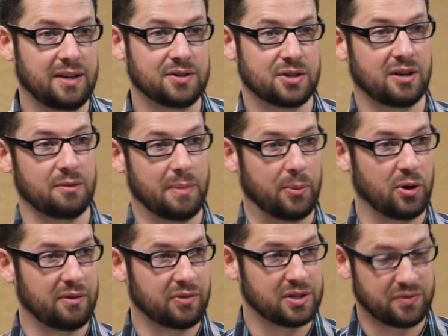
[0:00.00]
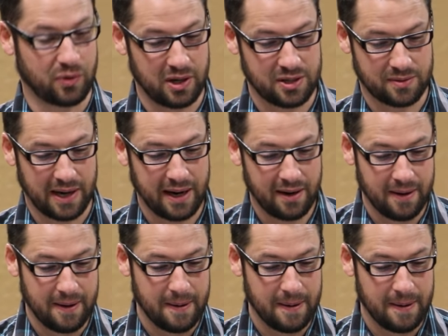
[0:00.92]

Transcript: here's a good memory verse for us, right?